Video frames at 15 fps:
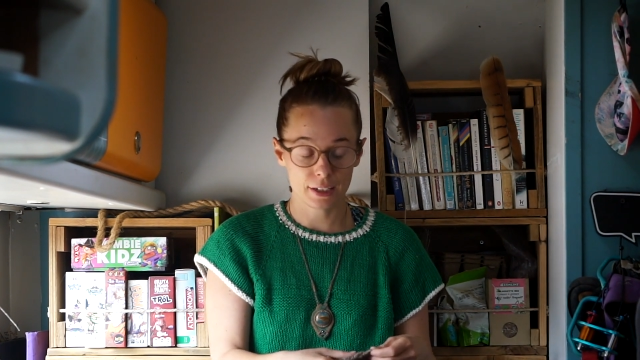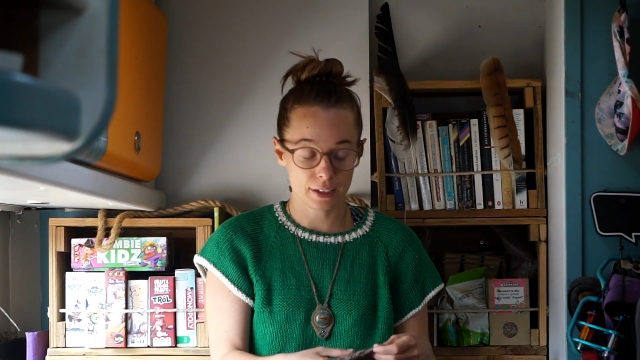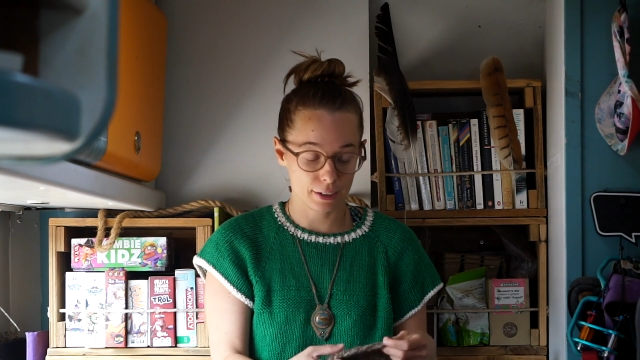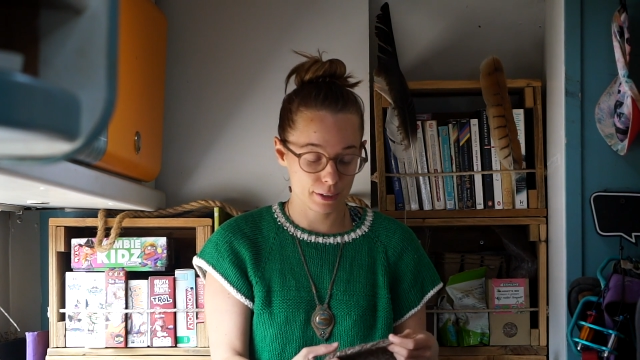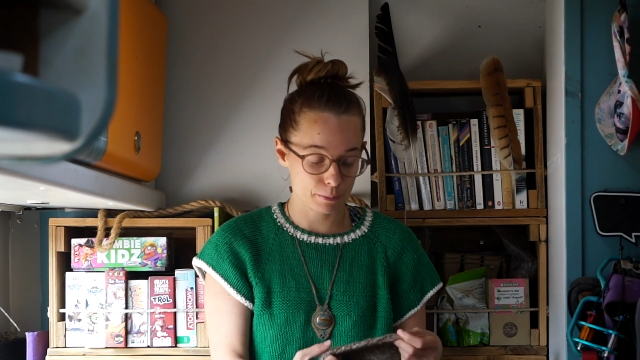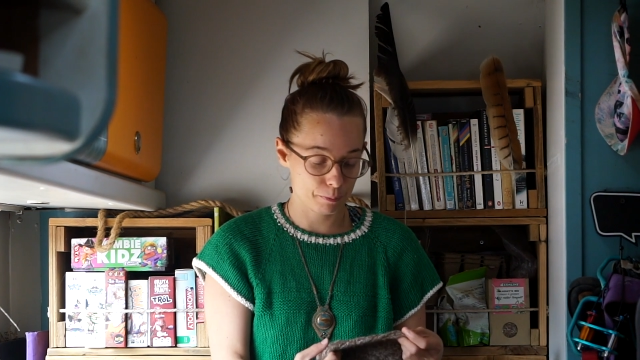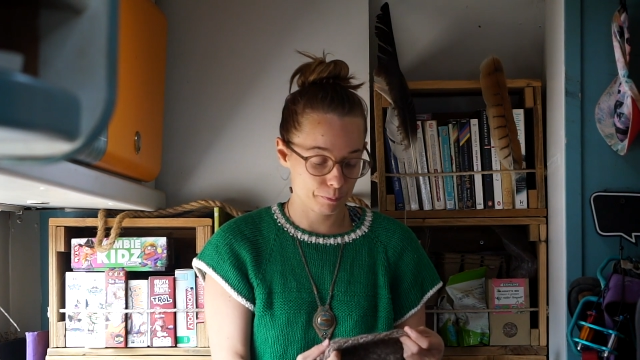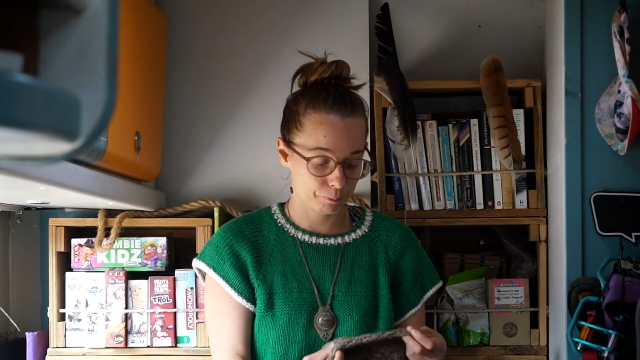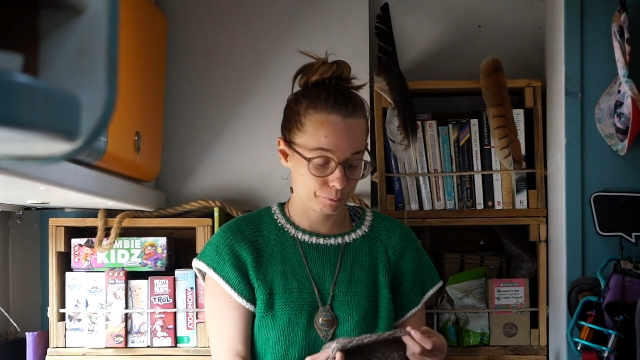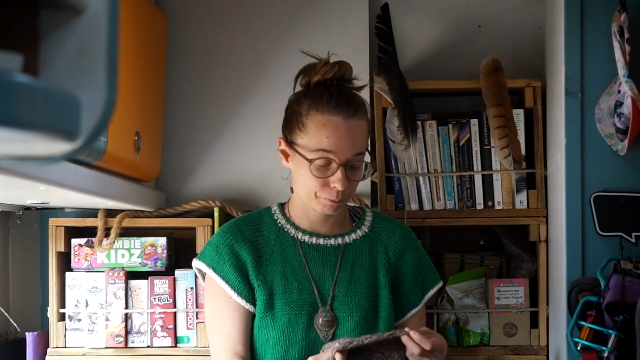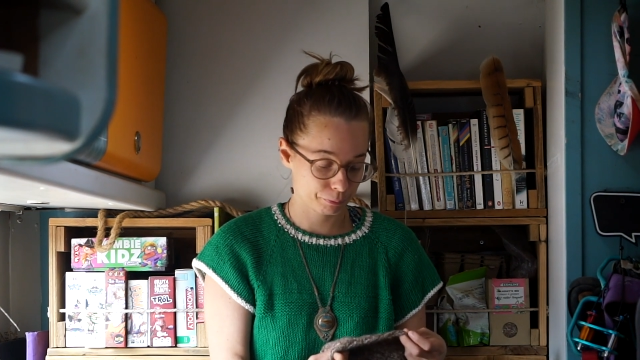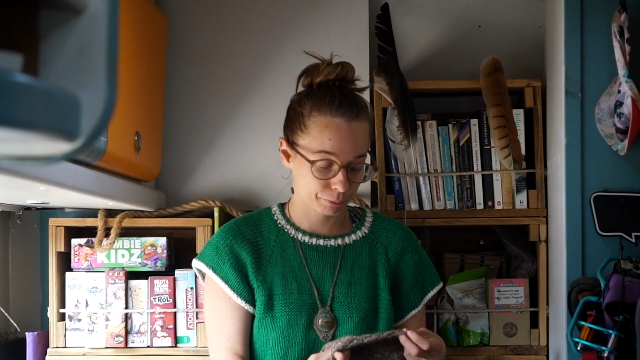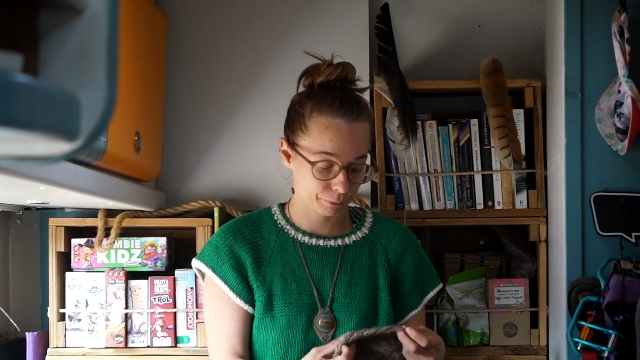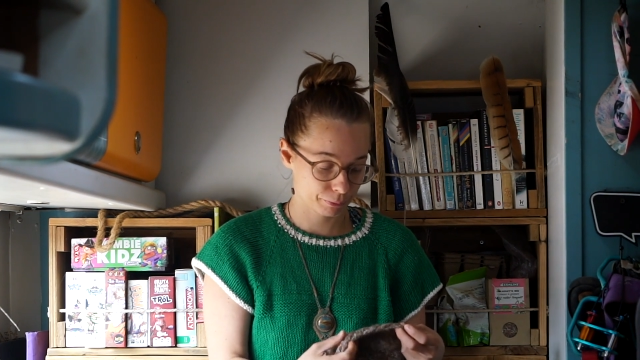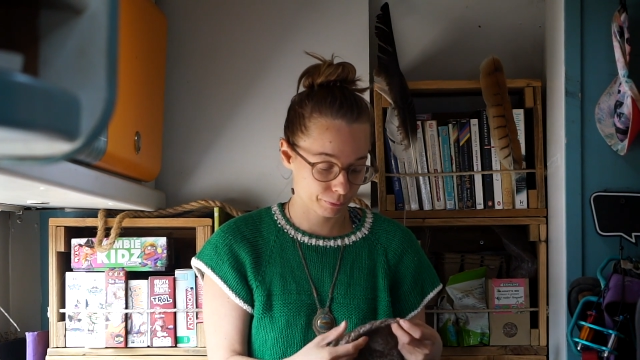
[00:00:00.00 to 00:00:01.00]

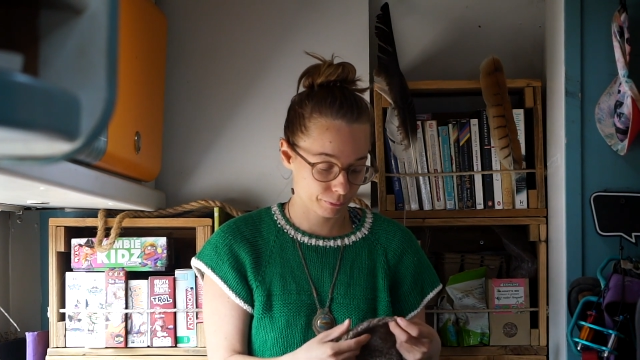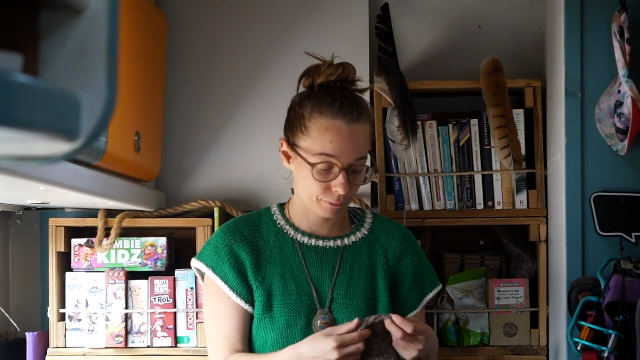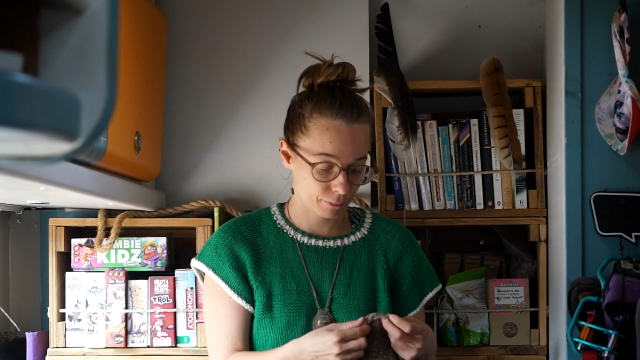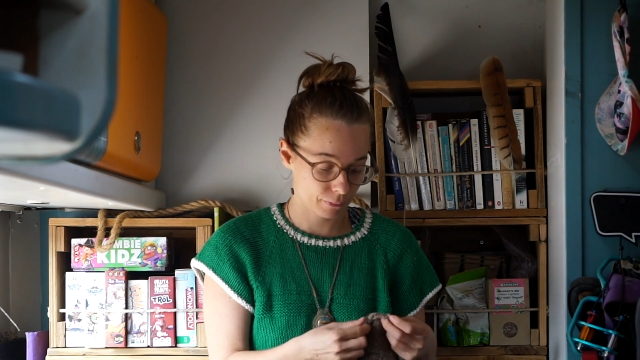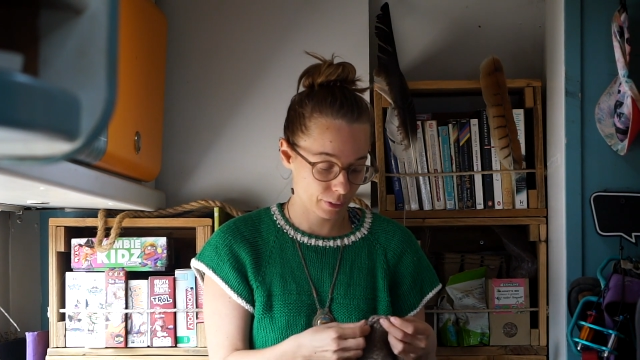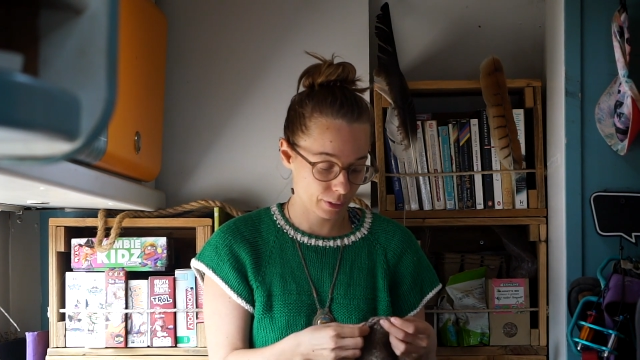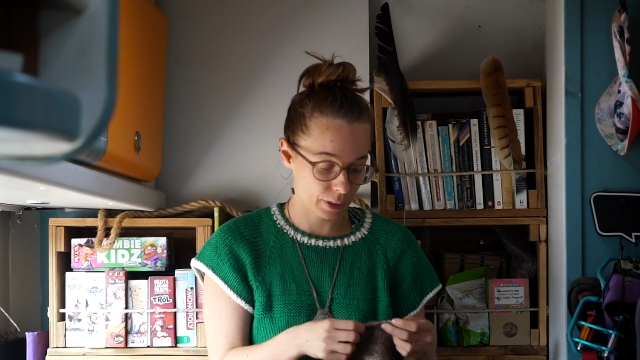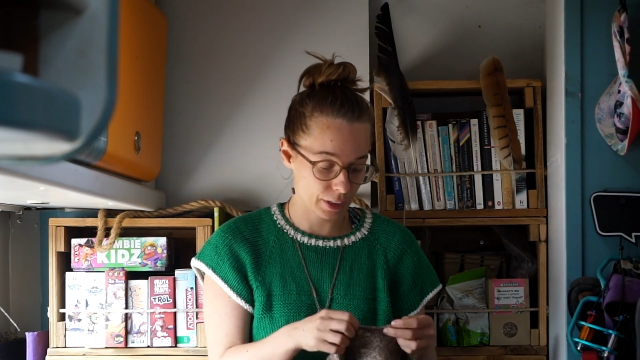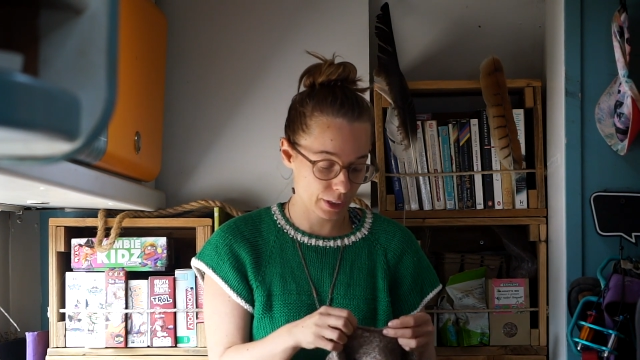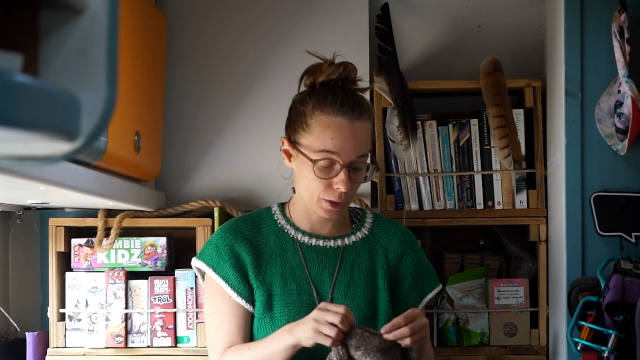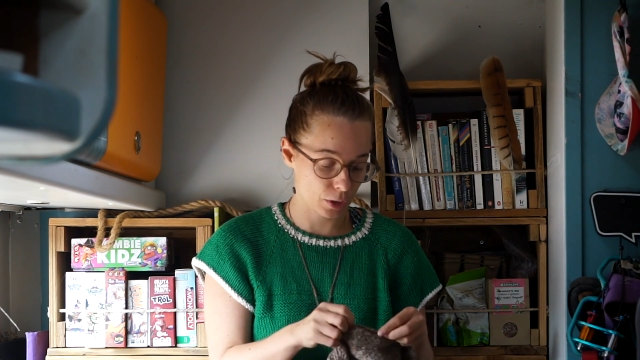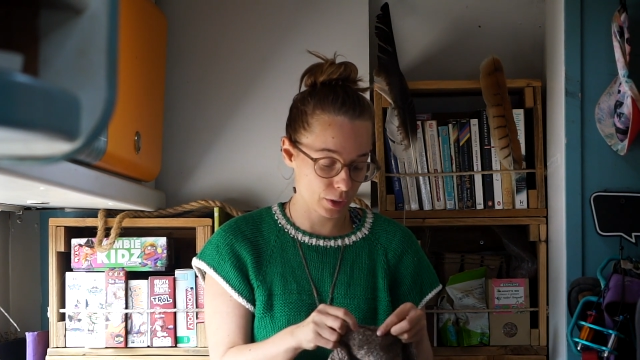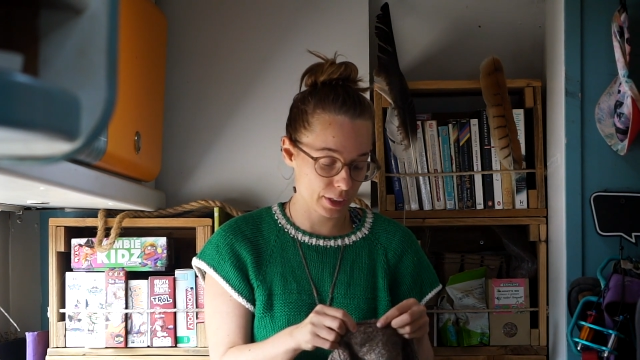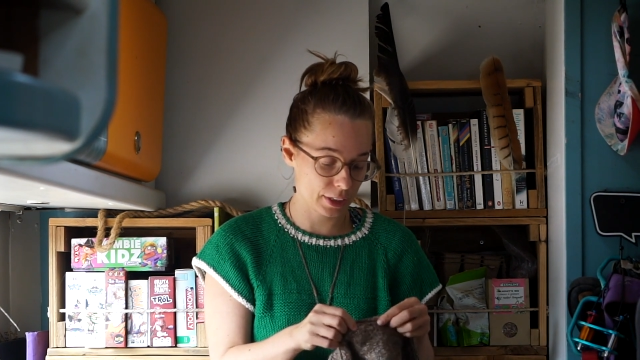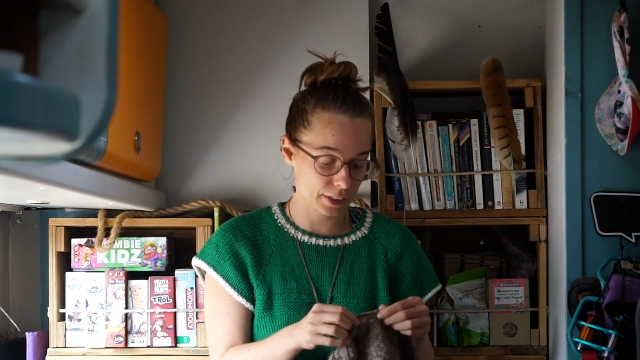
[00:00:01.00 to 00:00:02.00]
and I
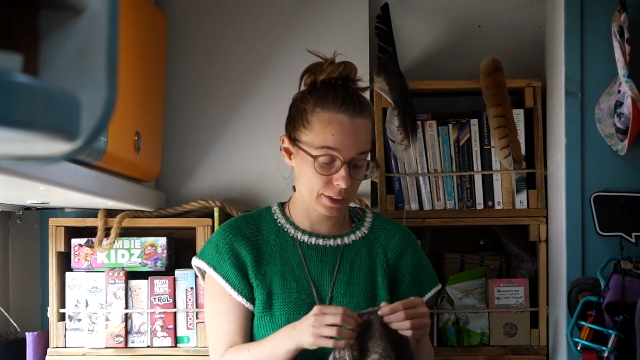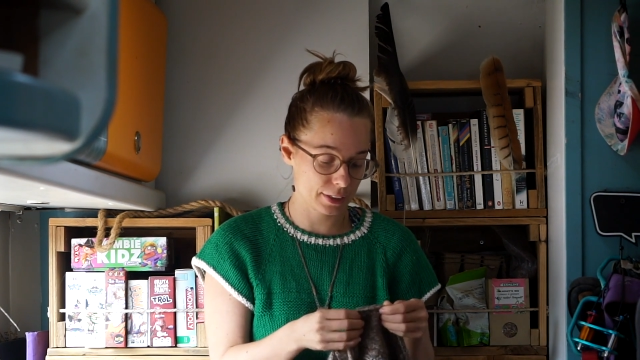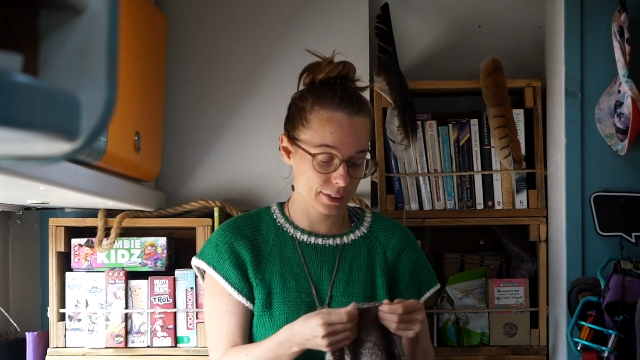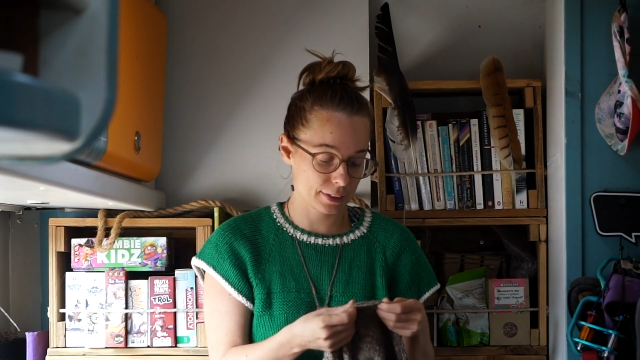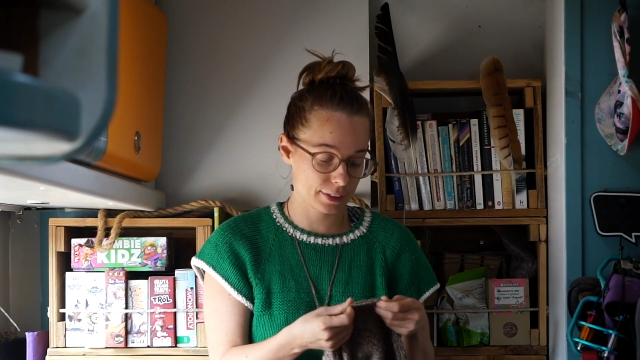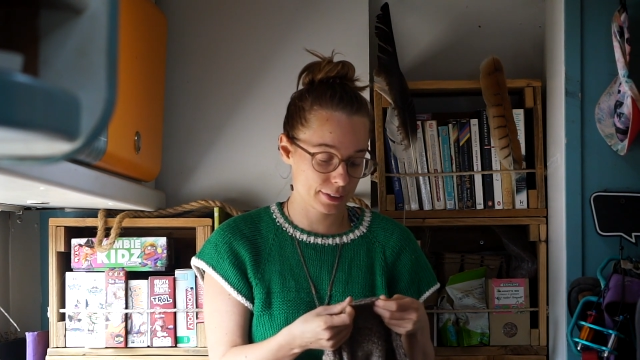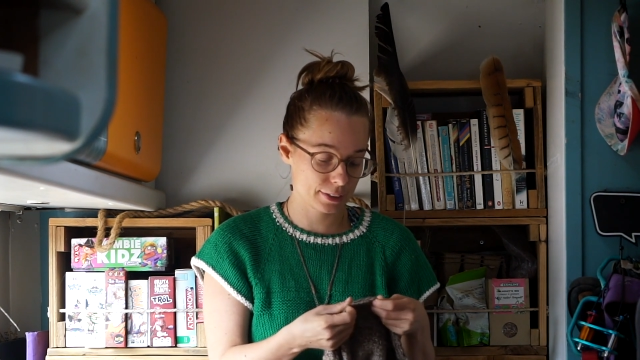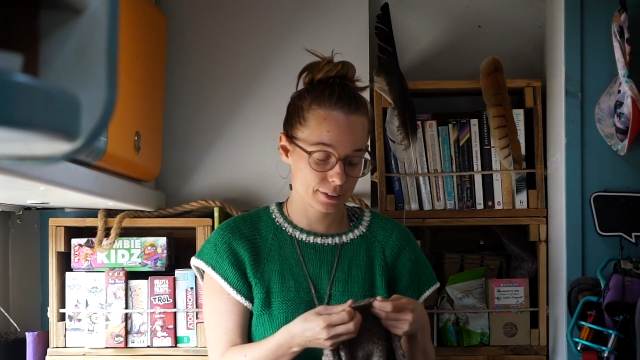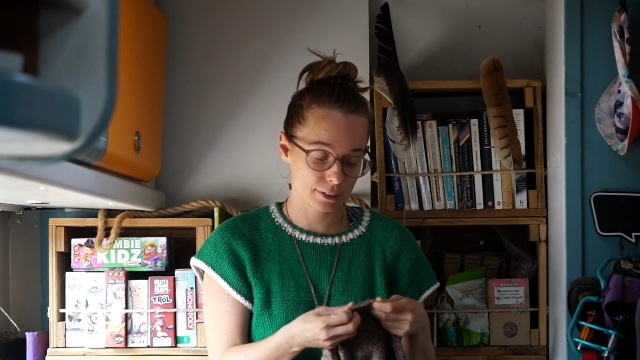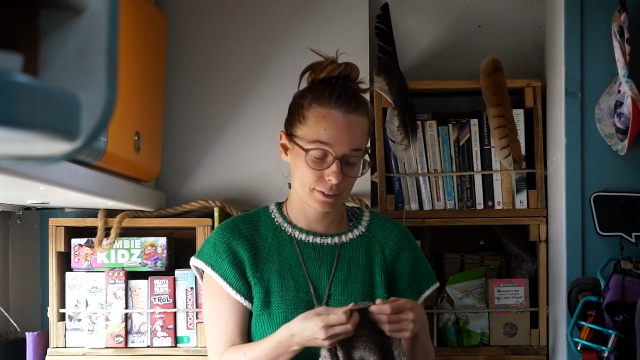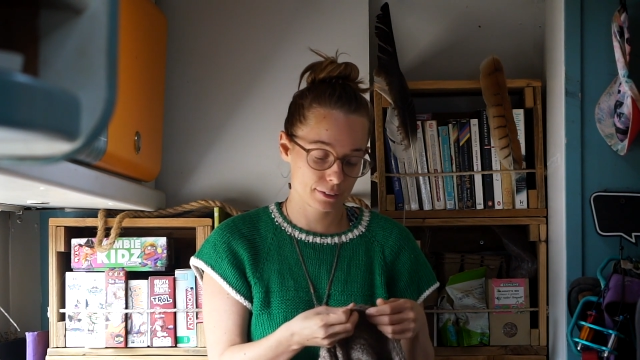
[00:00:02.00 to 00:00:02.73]
got it at this